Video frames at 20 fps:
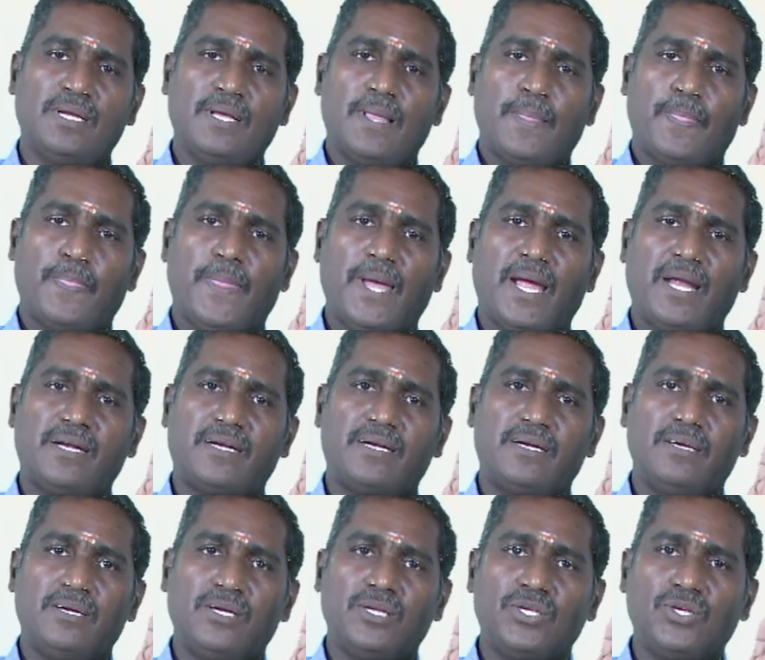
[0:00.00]

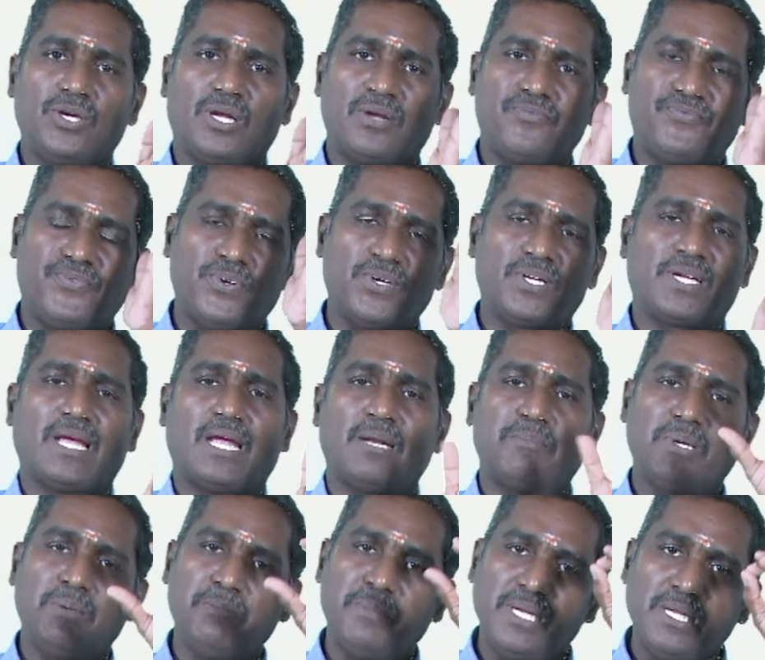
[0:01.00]
that your effort can be
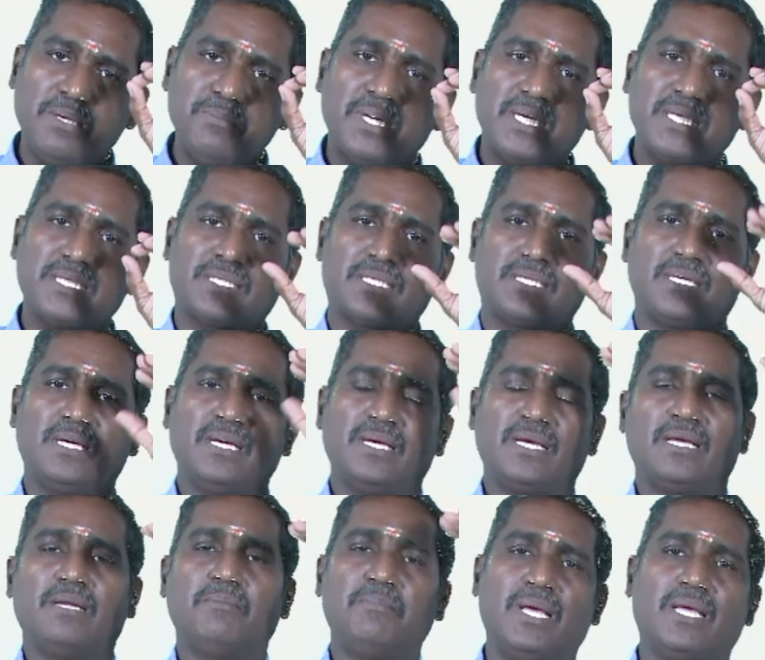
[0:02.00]
minimized
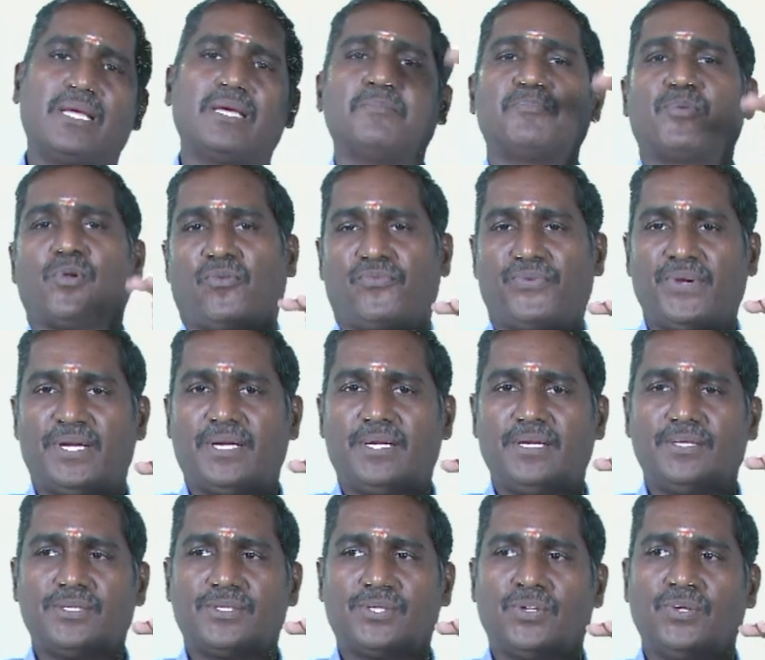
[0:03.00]
in making profit.
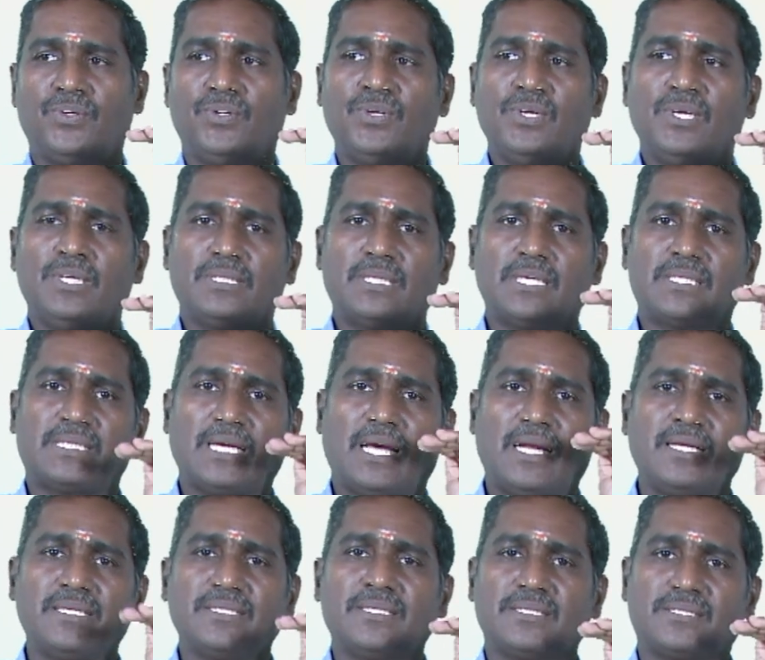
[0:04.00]
So the
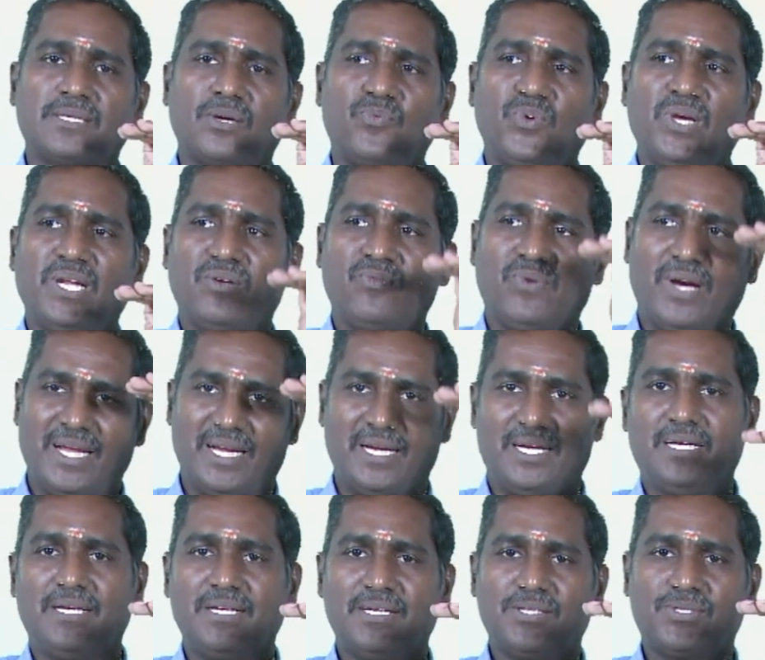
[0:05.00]
challenges are very wide.
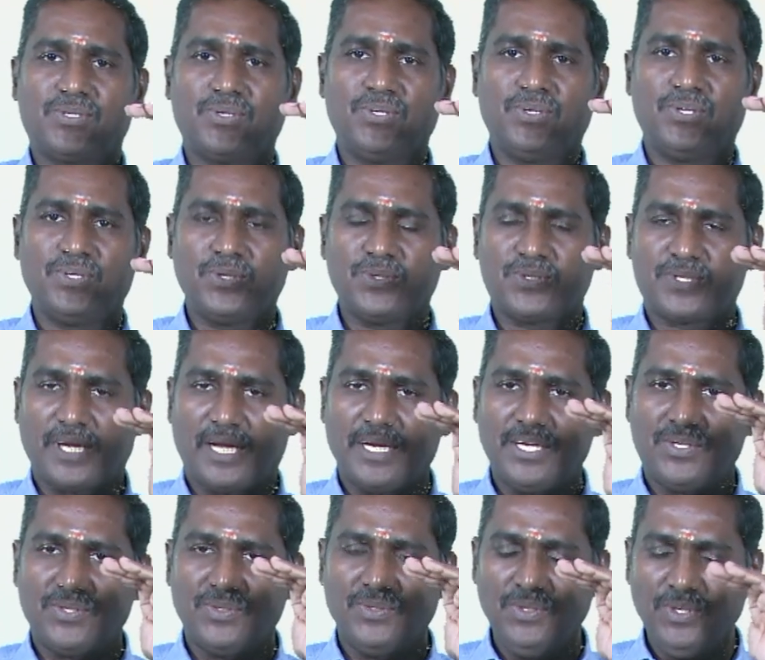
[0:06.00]
So you try
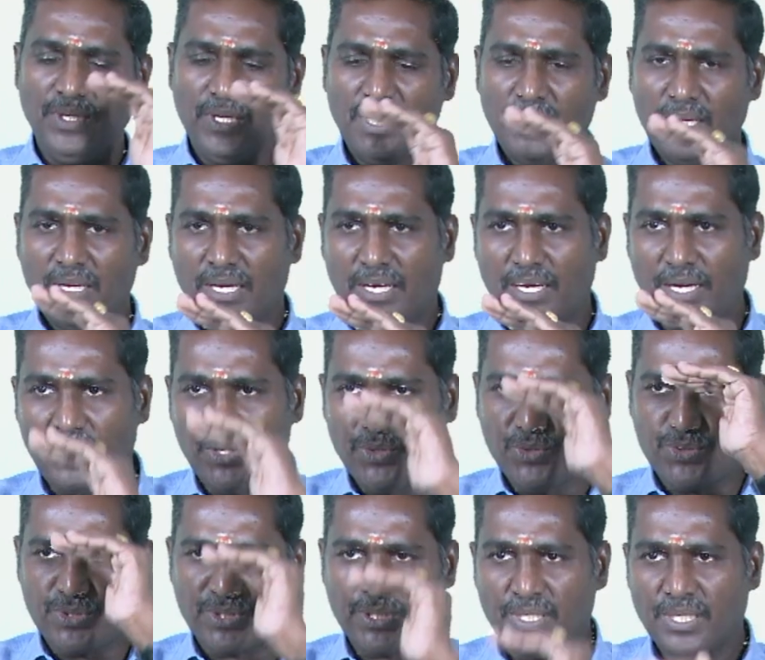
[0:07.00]
to
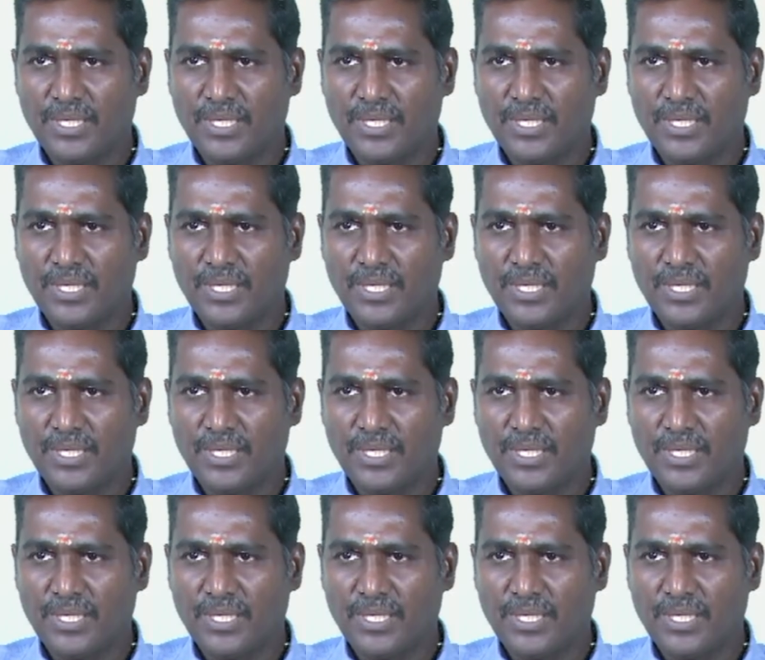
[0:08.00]
reduce